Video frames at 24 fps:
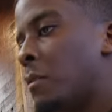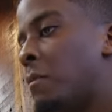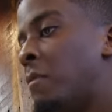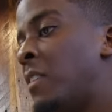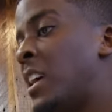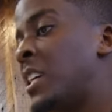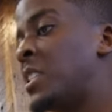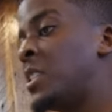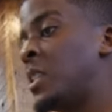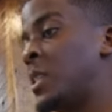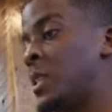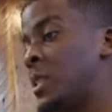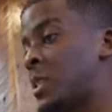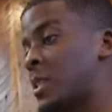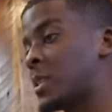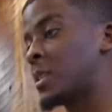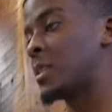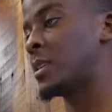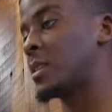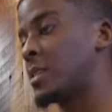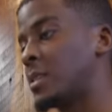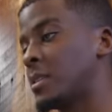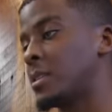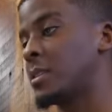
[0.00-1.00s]
Veggies.
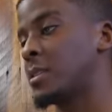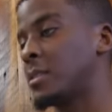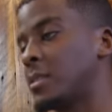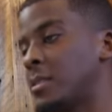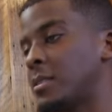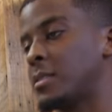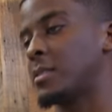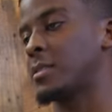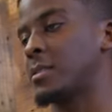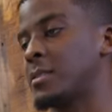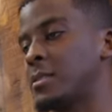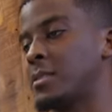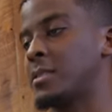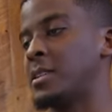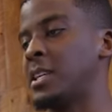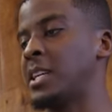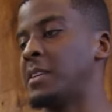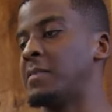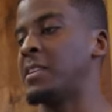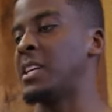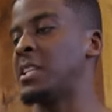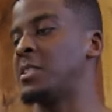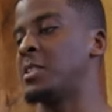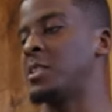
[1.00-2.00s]

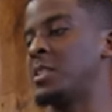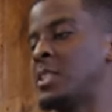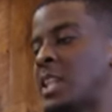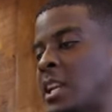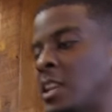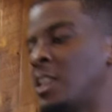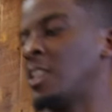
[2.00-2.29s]
Yeah, veggies. I